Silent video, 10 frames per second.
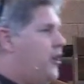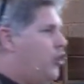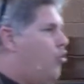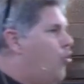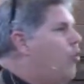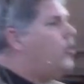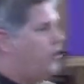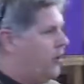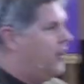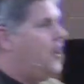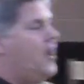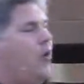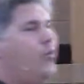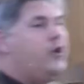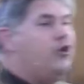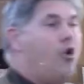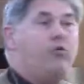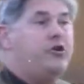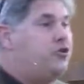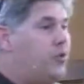in order we can
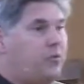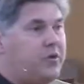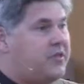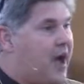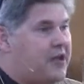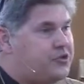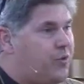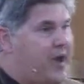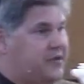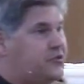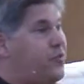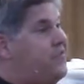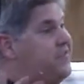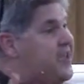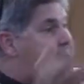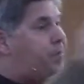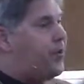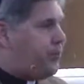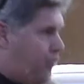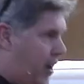only do it with God's grace, with
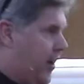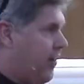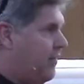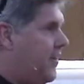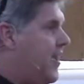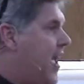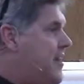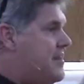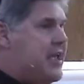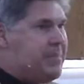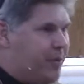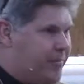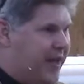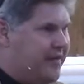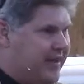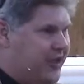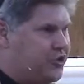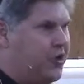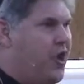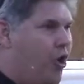deeper prayer and deeper
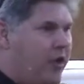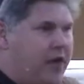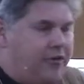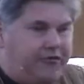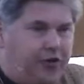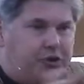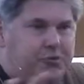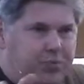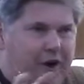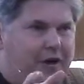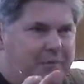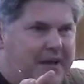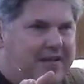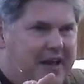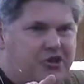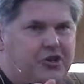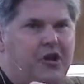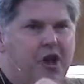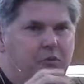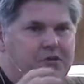meditation. Okay, the first prayer and meditation
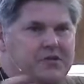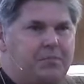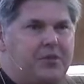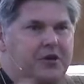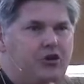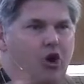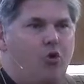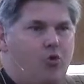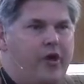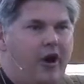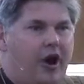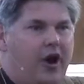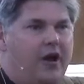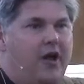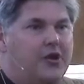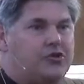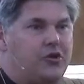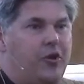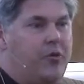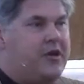was simply to know who we are
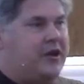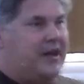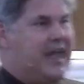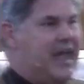so that we can